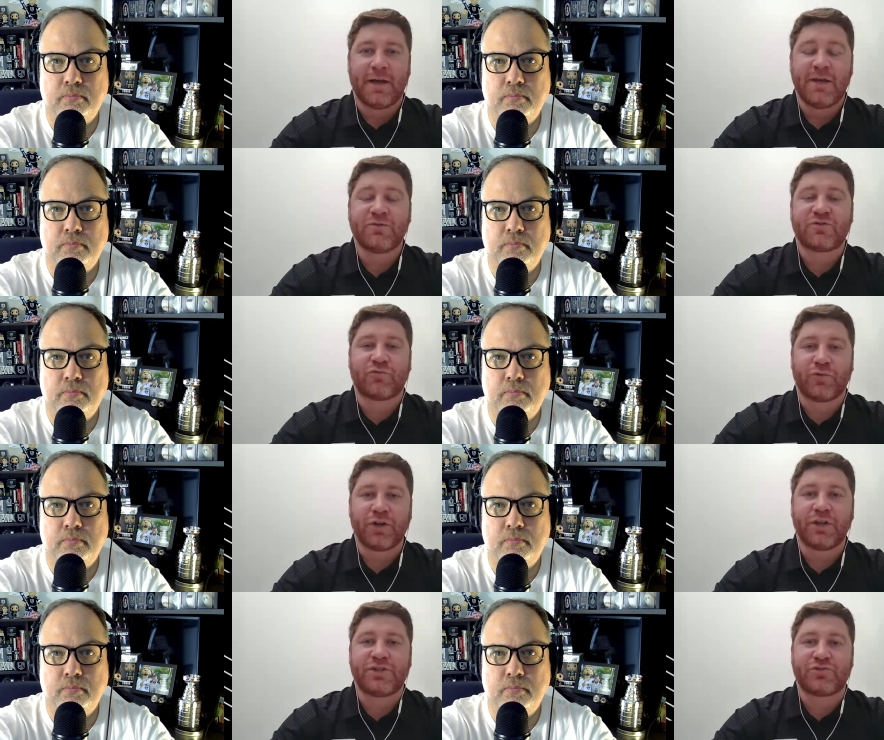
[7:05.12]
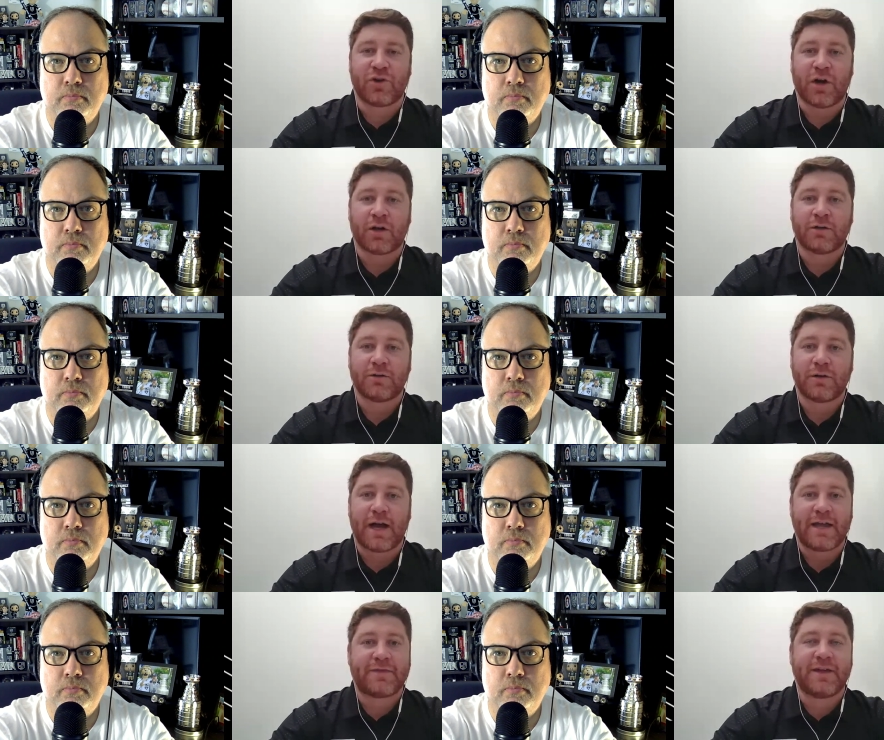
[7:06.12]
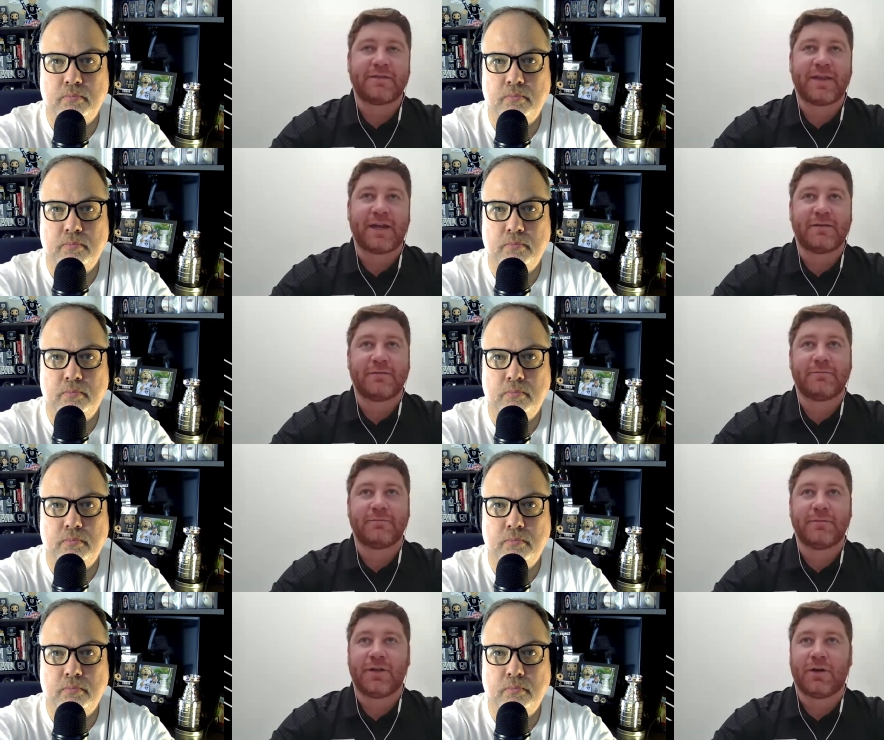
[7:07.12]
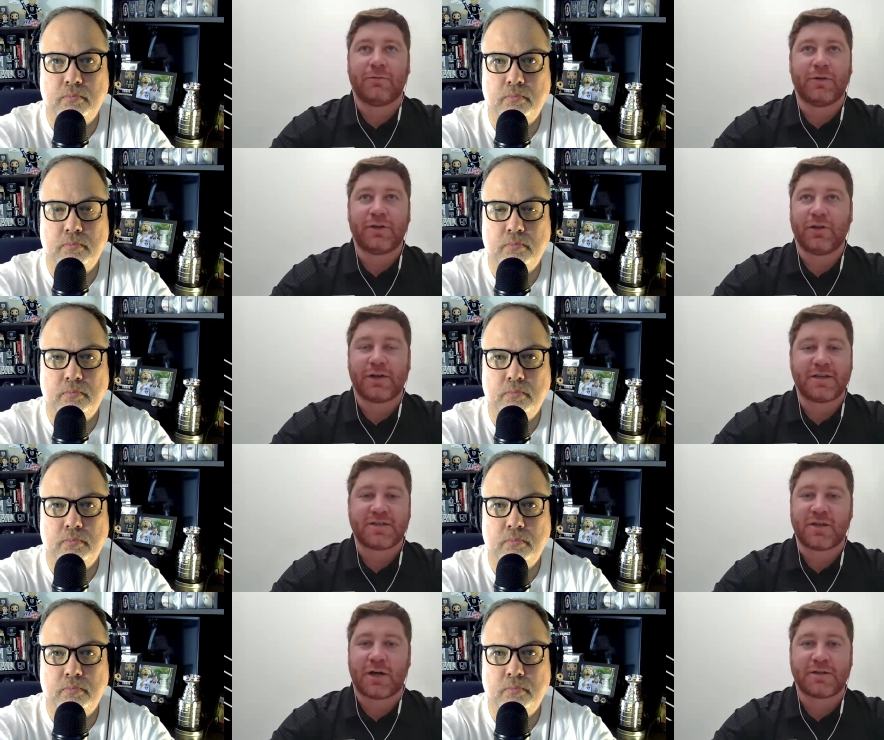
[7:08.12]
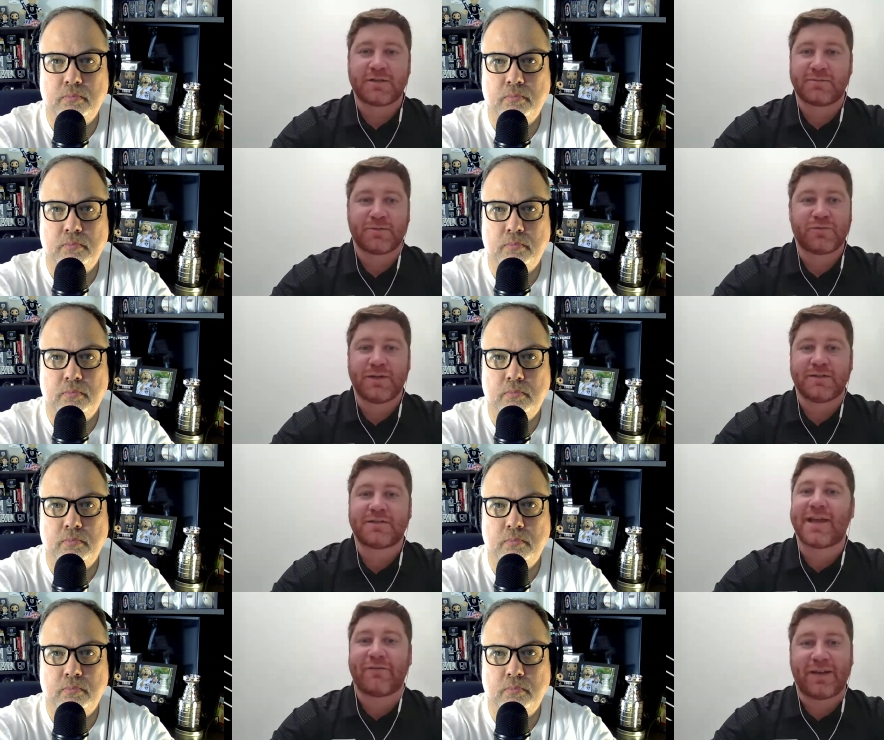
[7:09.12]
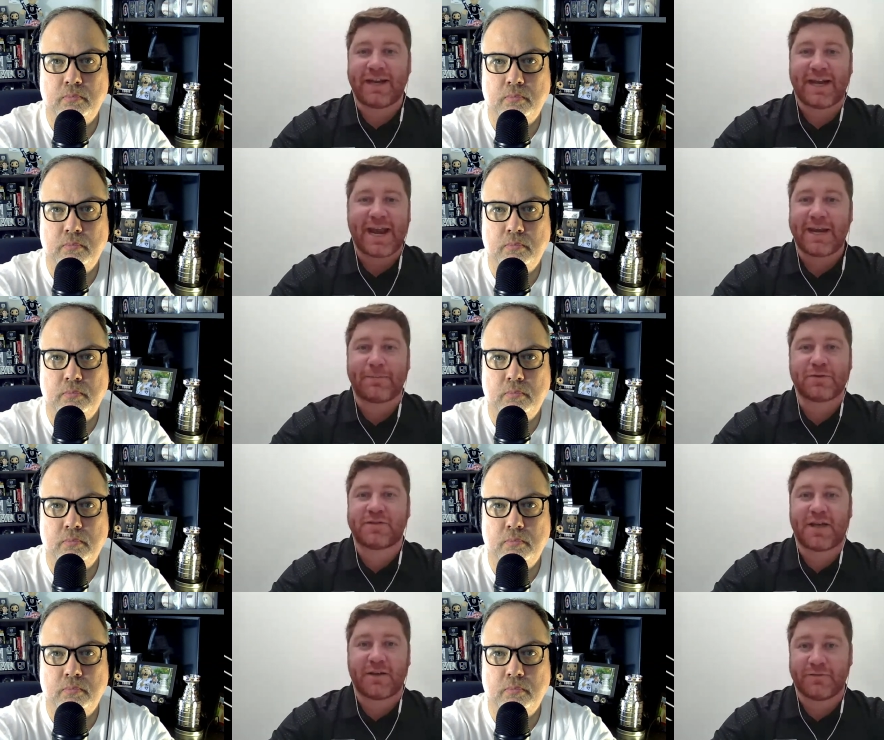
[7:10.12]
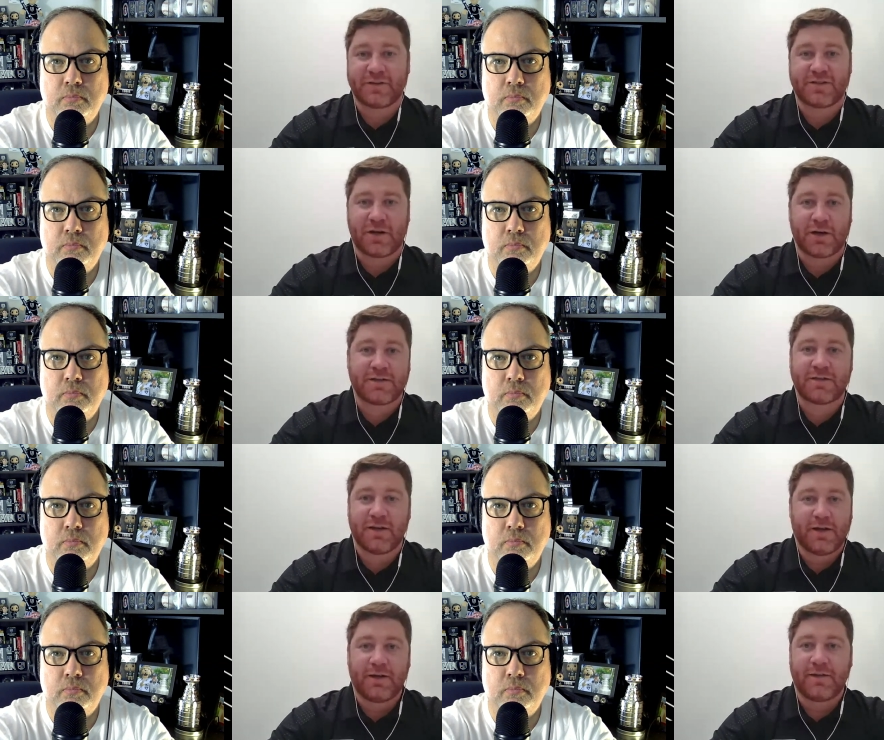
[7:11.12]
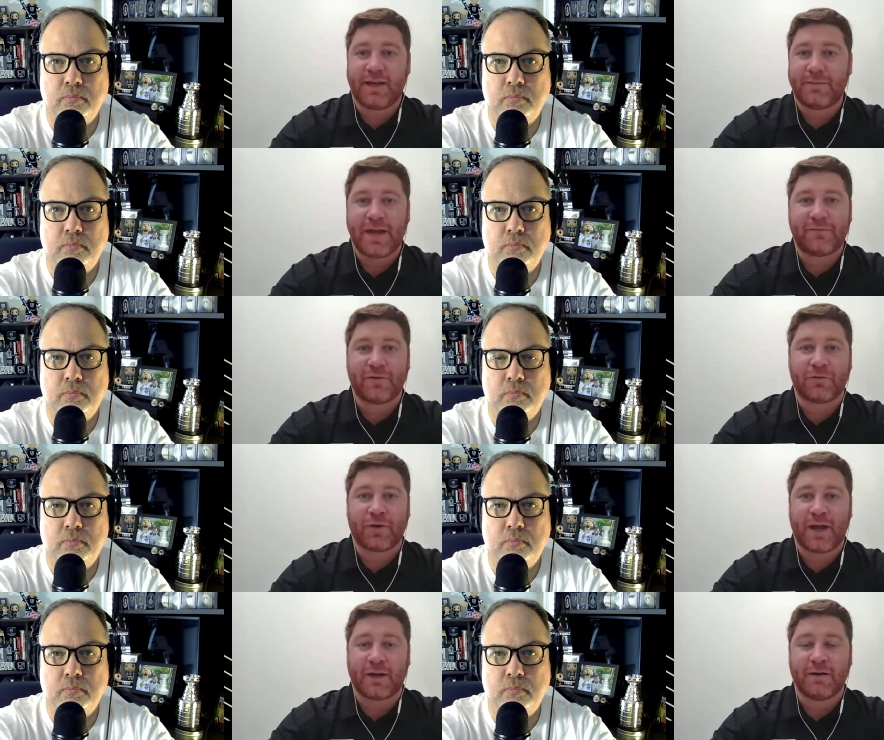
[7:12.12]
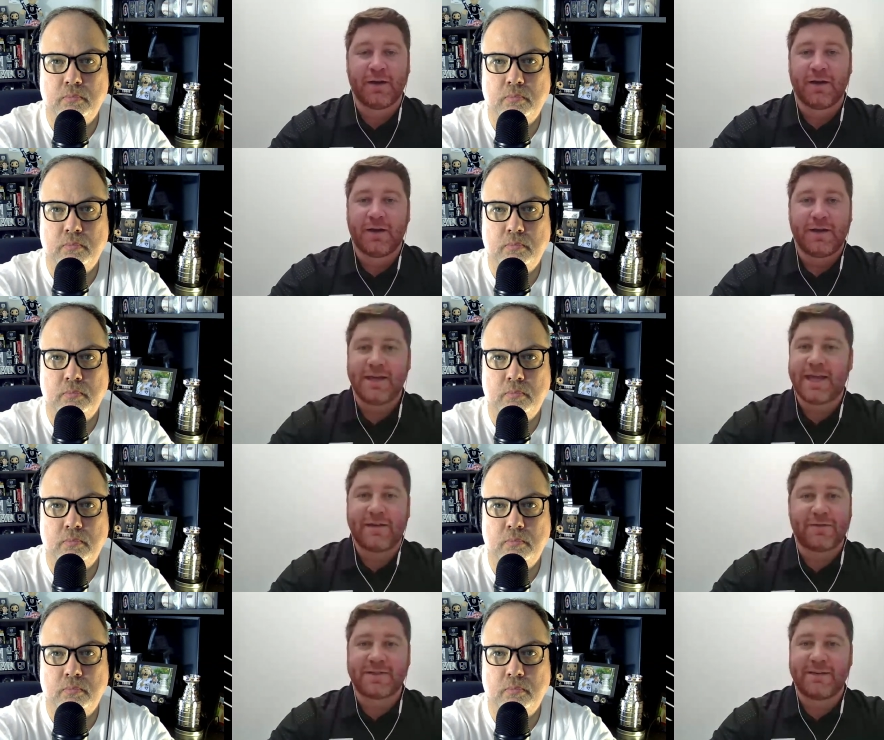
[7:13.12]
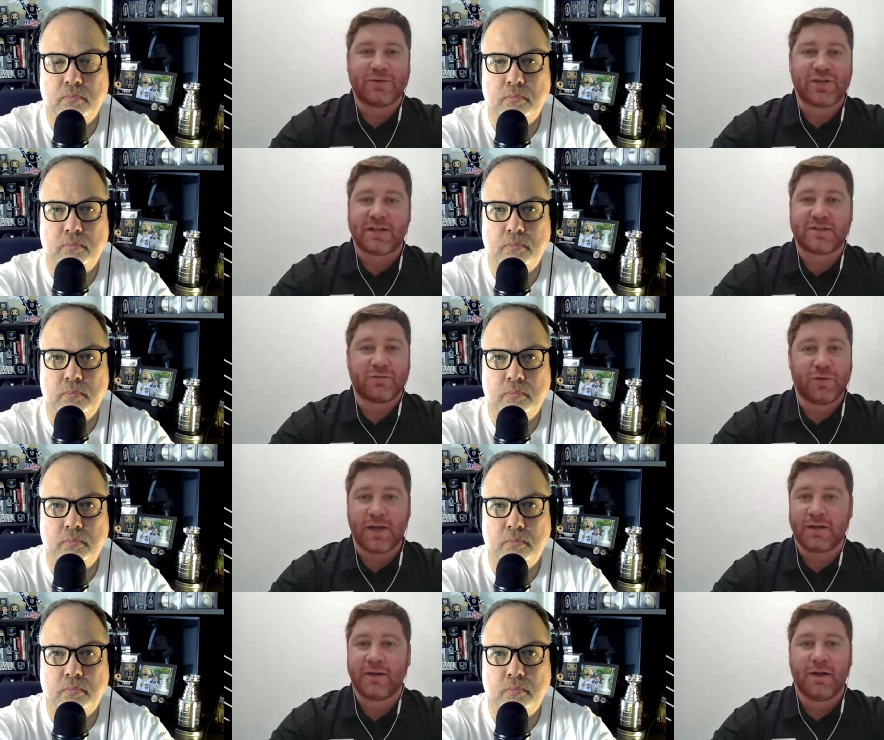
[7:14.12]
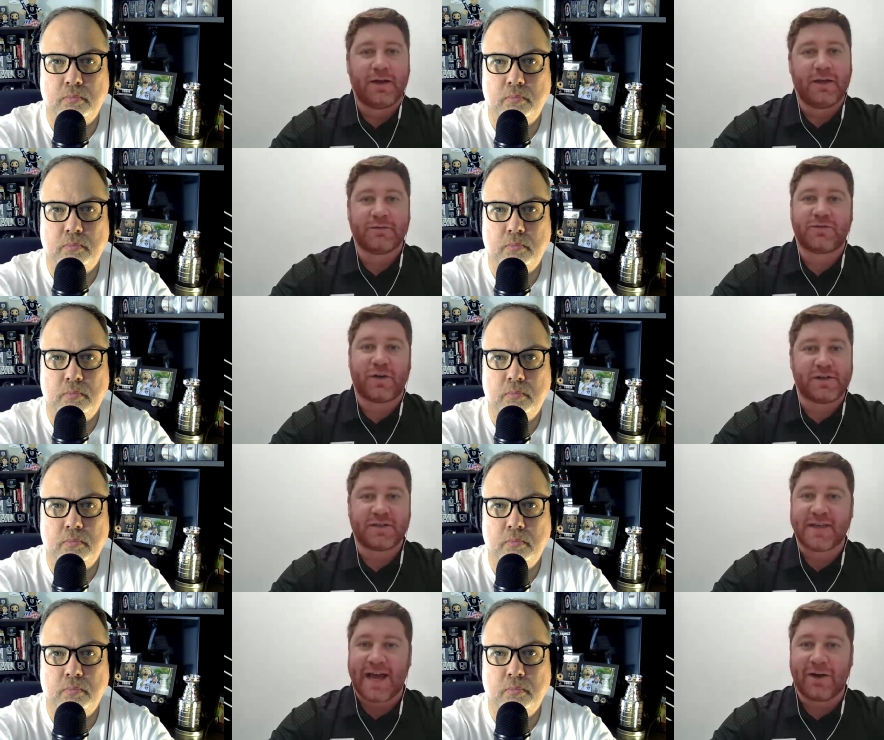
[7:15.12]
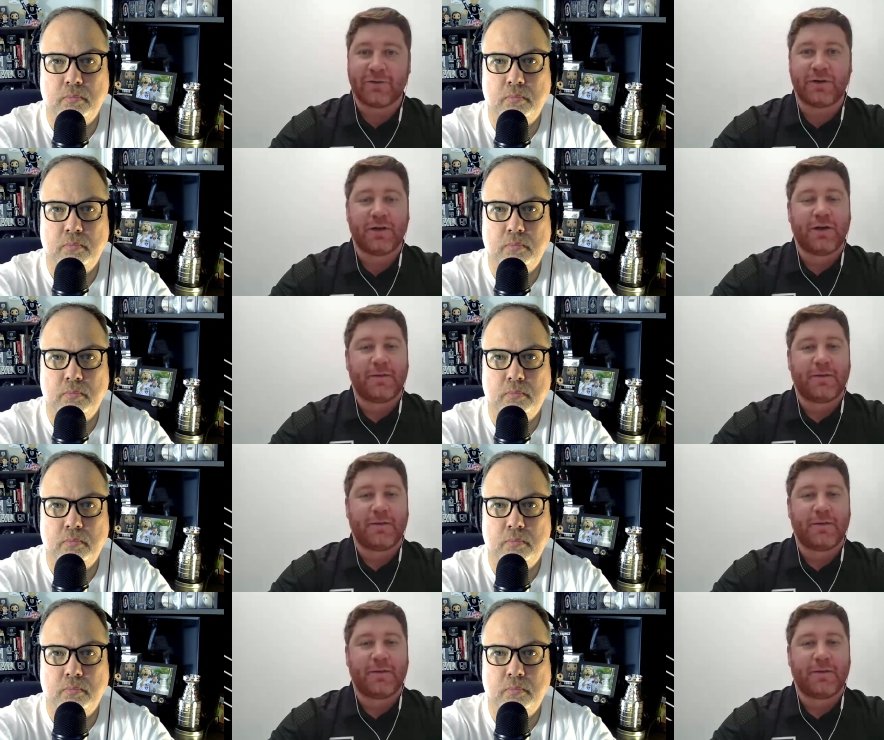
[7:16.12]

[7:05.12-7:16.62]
Speaker 1: he was really strong. I think that you know, when you look at his starts, between 70 and 80% of the starts that he made for the Reign, he gave the team a chance to win. He was very sound.